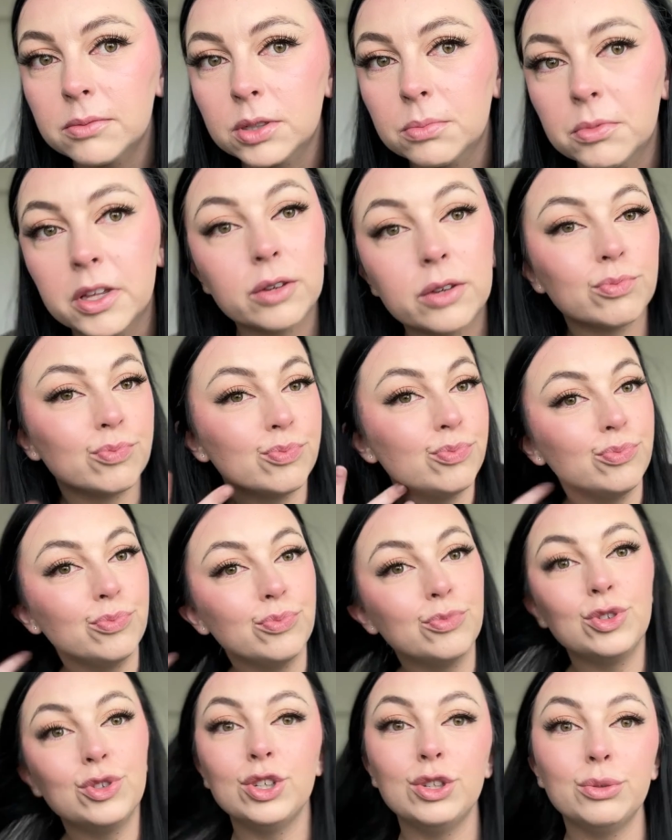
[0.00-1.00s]
I'm like,
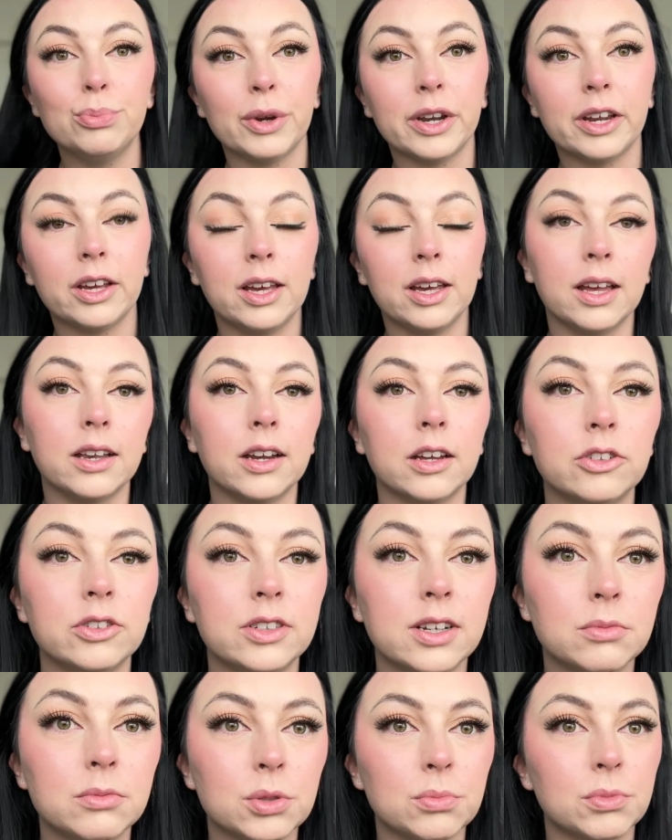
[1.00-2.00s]
she's pretty, and other
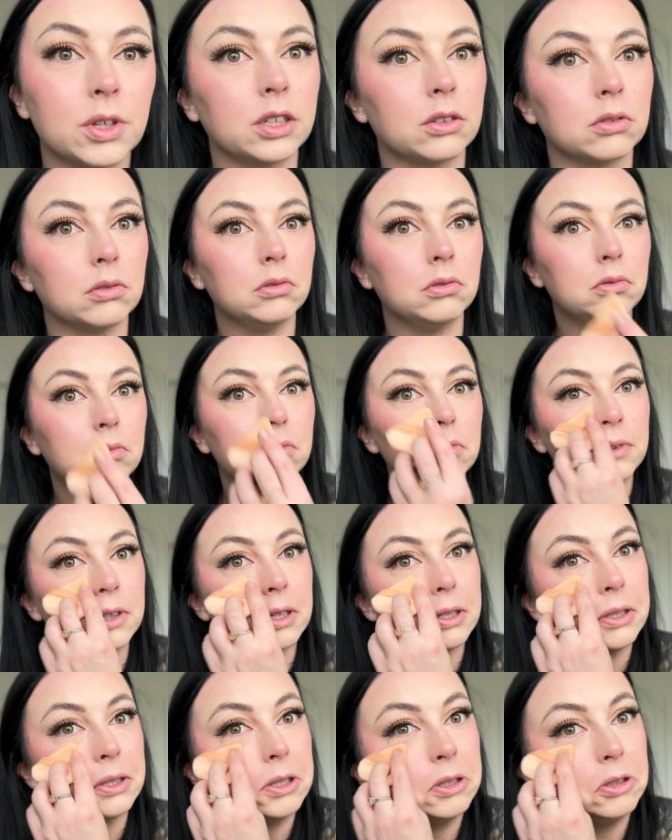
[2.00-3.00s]
times I'm like, oh
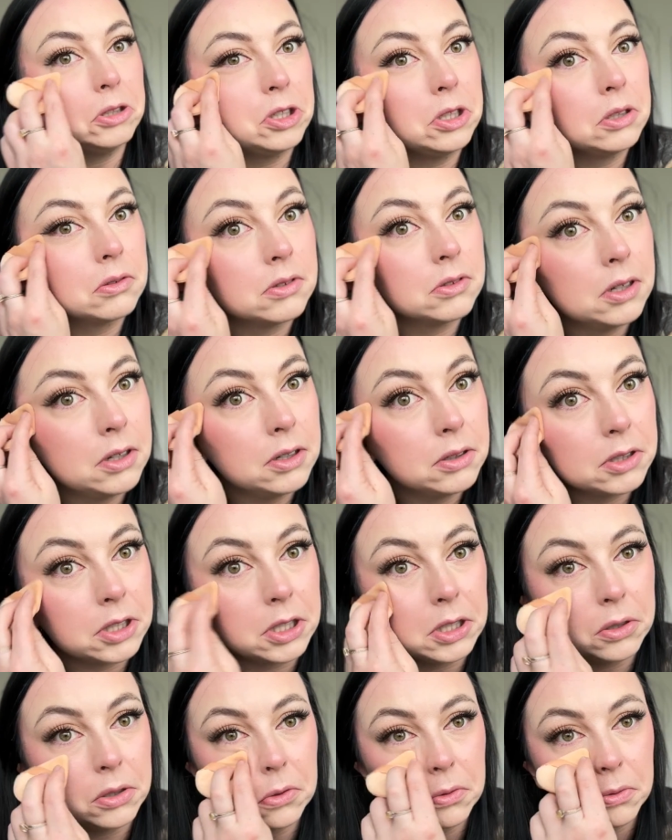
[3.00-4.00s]
god, she's not
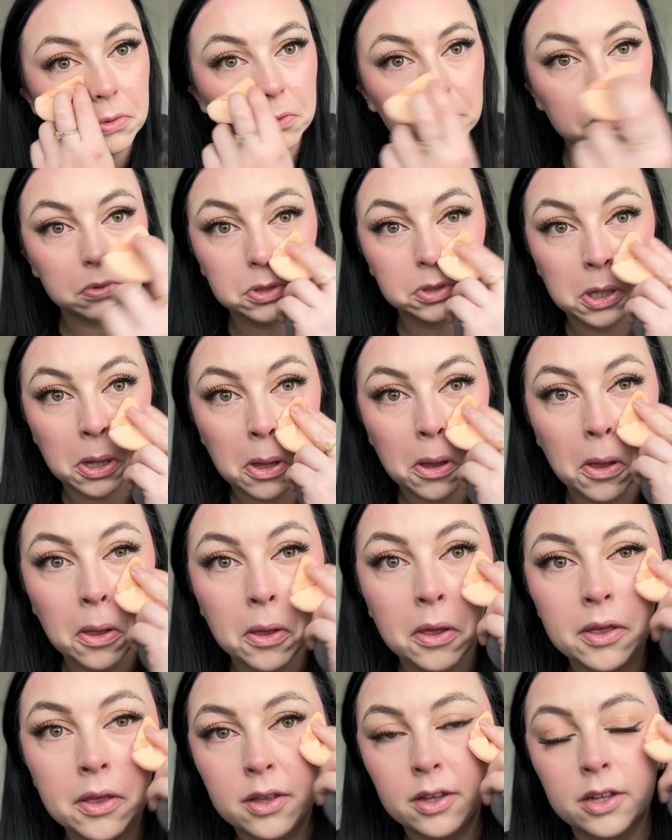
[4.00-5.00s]
cute. Do
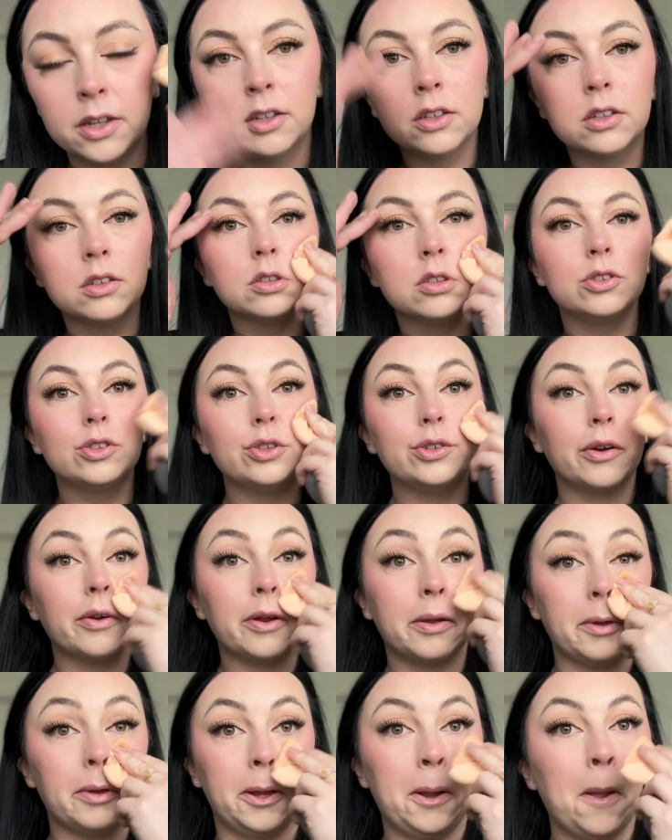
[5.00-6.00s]
you know what I
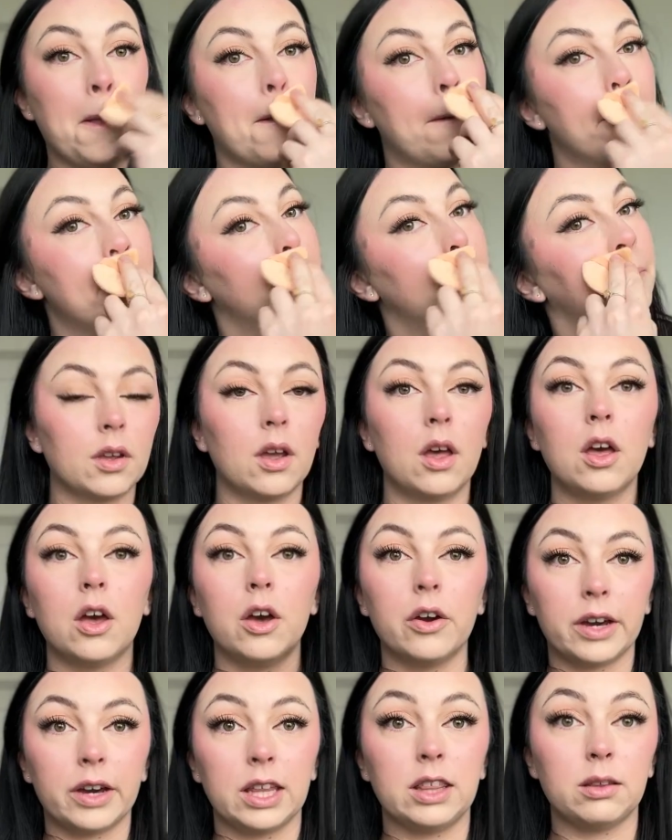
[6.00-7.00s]
mean?
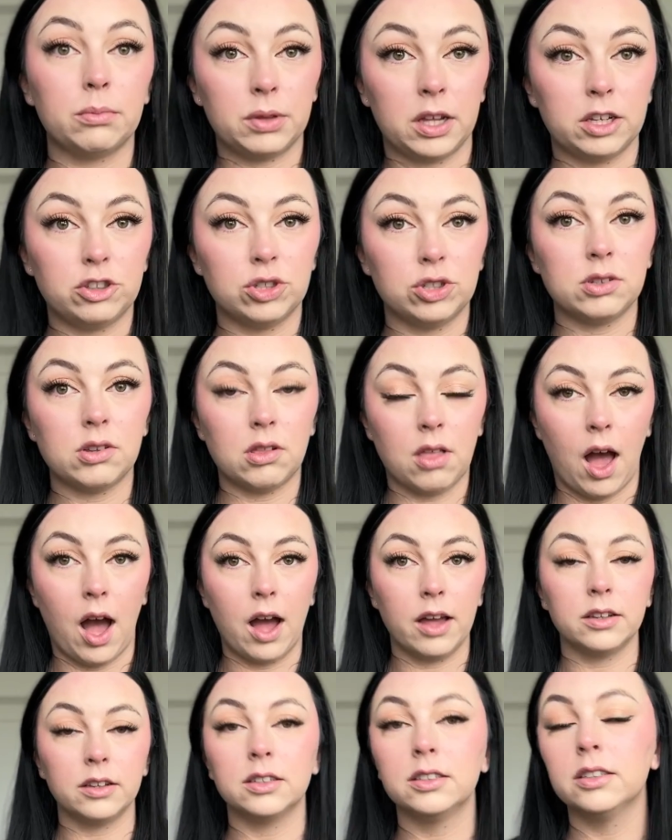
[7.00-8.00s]
Okay, the blush is a lot.
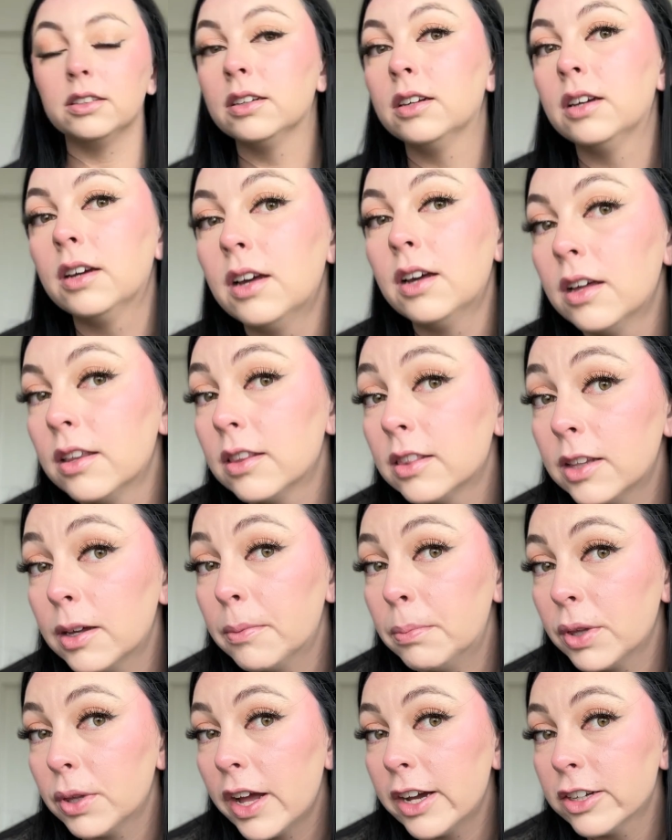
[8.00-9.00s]
The
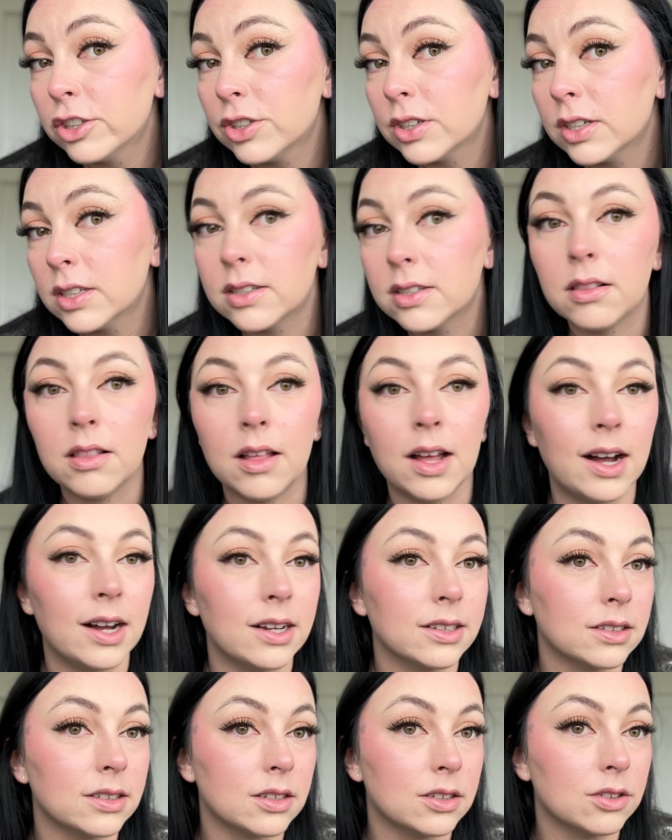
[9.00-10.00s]
blush is a
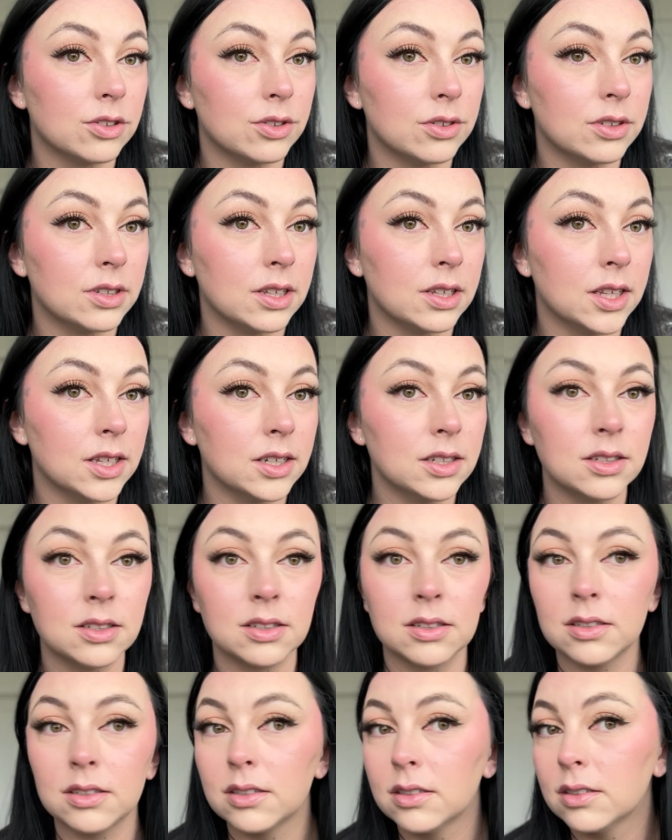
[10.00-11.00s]
lot. Do you see
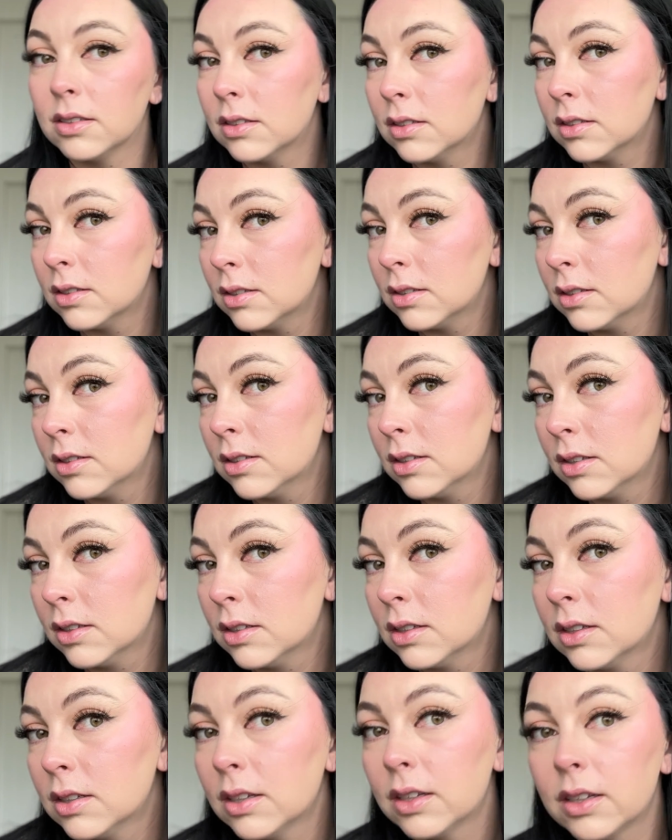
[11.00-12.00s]
this?
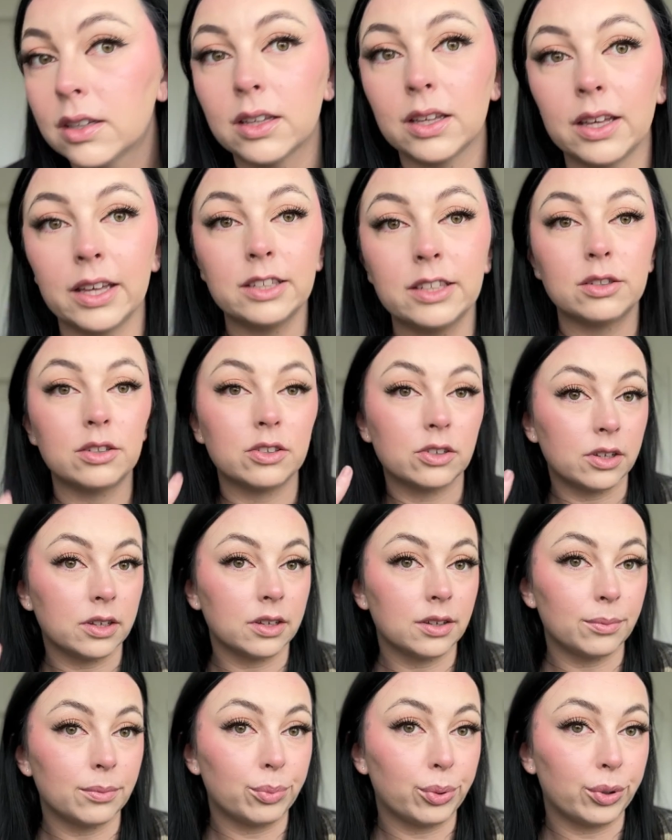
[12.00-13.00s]
It's
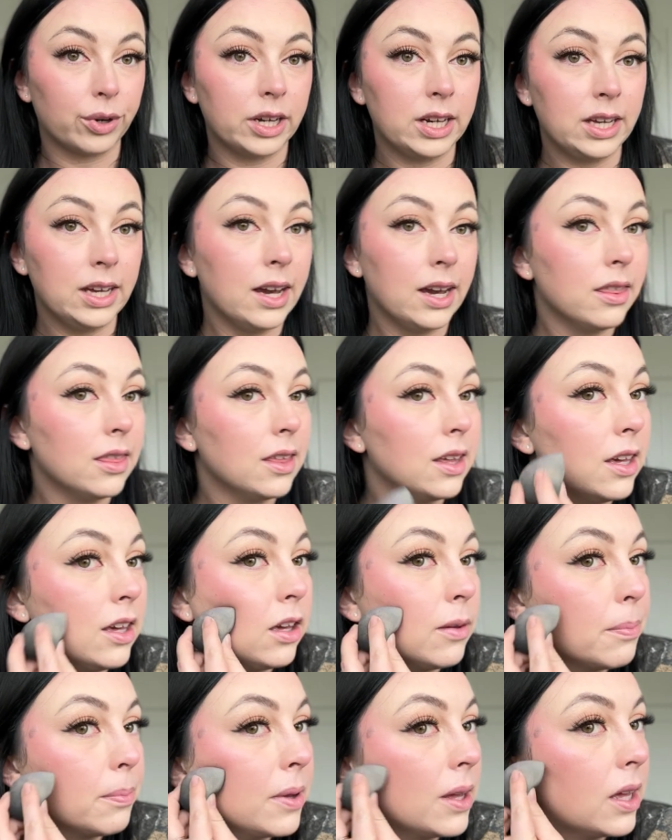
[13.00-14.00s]
pretty, I
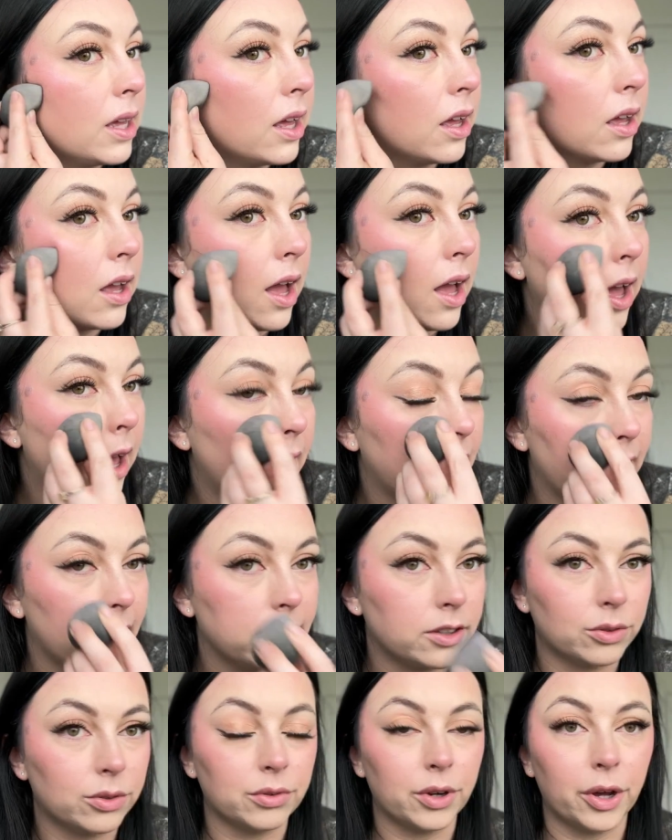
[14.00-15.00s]
think, but I
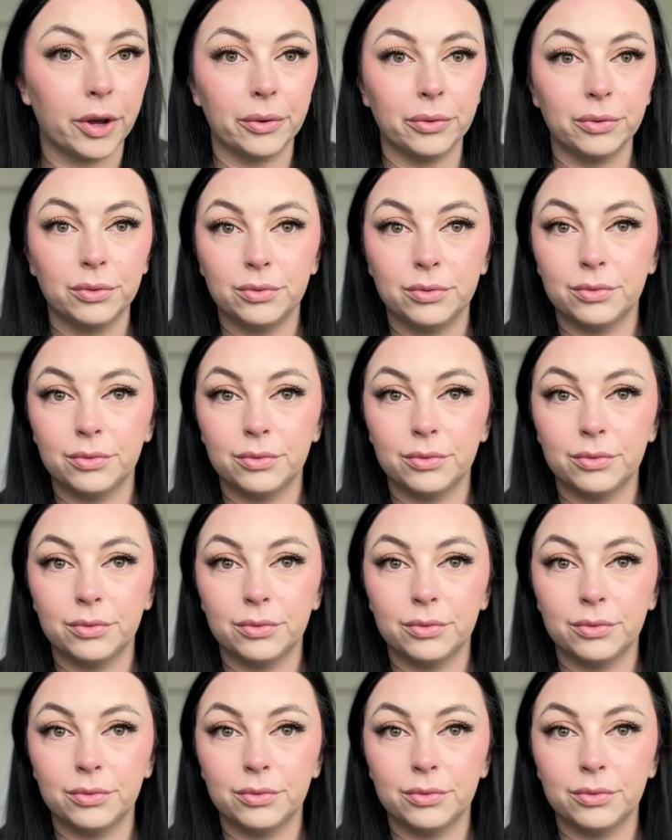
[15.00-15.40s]
don't know.